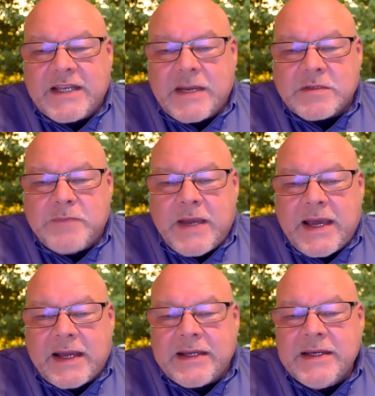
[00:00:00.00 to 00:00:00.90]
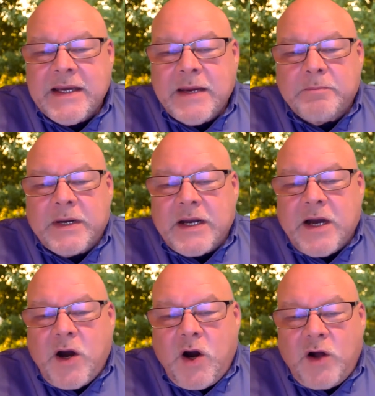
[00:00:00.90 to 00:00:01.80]
it comes back. But
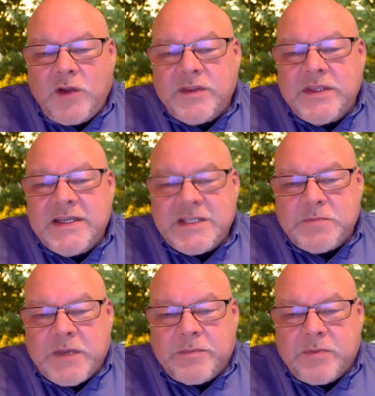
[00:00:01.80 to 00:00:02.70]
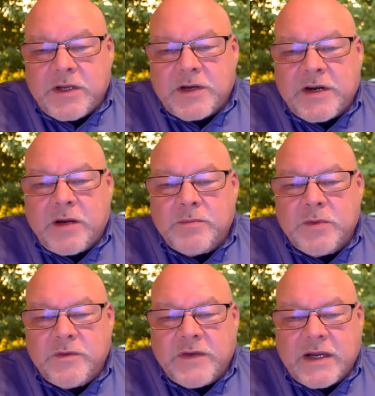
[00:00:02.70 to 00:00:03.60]
all these people are now
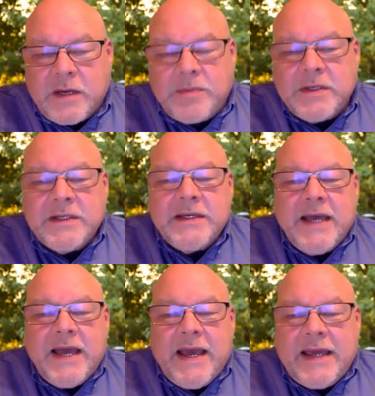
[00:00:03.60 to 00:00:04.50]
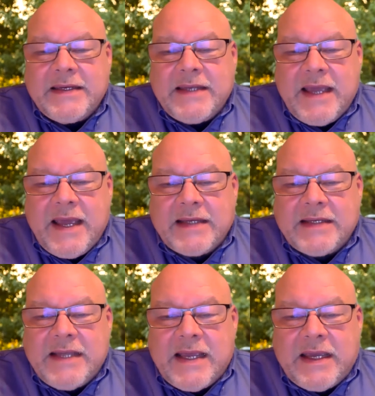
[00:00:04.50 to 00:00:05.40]
moving up and and
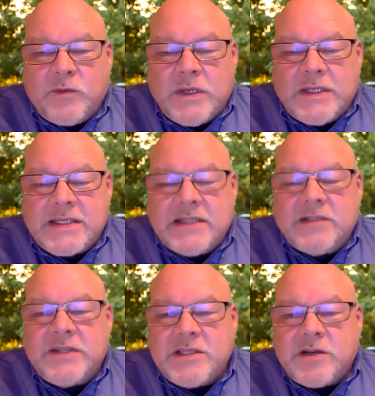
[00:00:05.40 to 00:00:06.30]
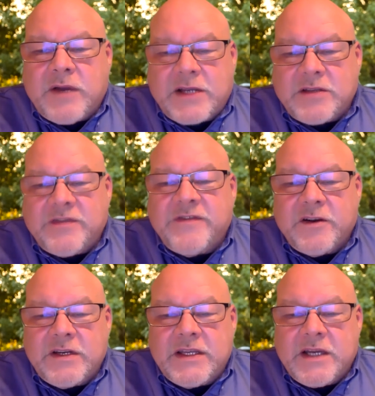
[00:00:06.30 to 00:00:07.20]
and we still these are actually
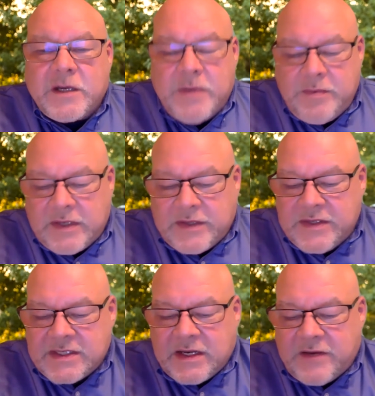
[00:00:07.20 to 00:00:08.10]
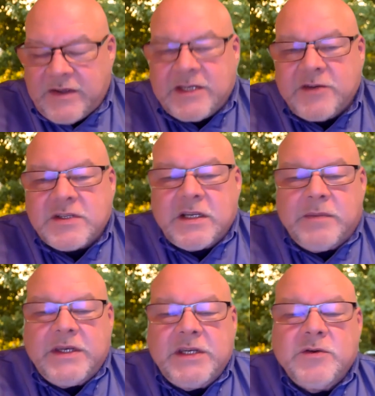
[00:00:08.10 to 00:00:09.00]
fairly young people on this side in fact here's a little
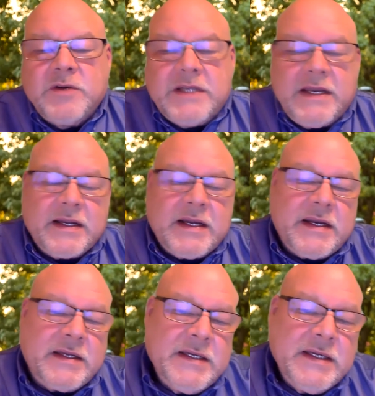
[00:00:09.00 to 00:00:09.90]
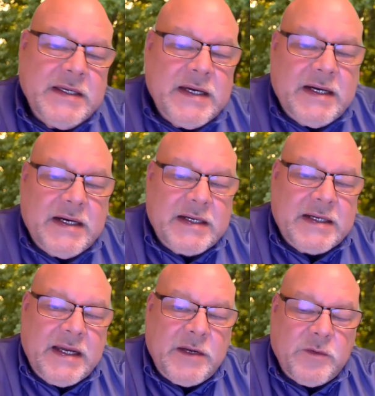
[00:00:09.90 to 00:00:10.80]
bit newer data kind of uh,
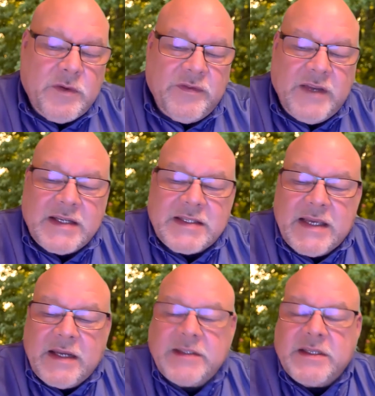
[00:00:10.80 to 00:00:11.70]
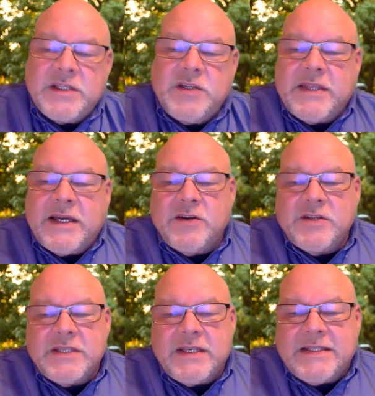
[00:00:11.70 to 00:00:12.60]
kind of reflects that into
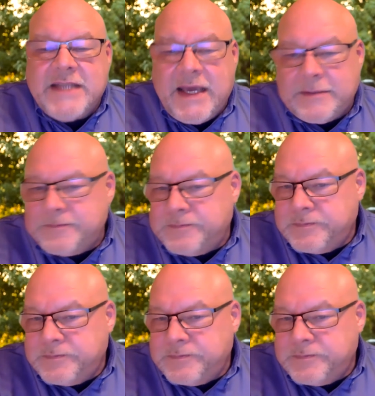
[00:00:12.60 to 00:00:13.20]
2010